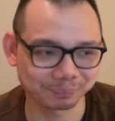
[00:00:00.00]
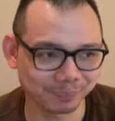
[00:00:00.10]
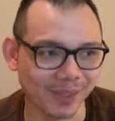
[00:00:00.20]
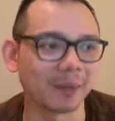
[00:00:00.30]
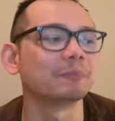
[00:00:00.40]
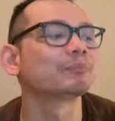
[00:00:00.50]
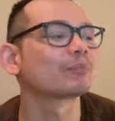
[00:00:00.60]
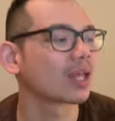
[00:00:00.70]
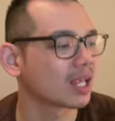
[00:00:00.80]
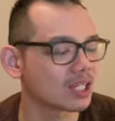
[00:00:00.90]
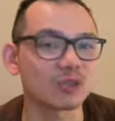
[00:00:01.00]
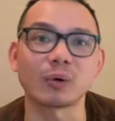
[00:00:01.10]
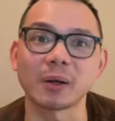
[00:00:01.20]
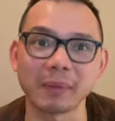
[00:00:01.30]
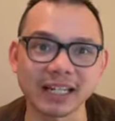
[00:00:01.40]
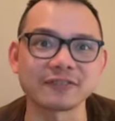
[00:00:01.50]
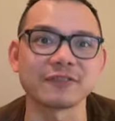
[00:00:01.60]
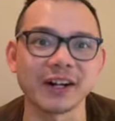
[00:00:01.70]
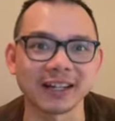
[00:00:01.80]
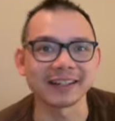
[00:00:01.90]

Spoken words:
Yep, just want to make this very clear.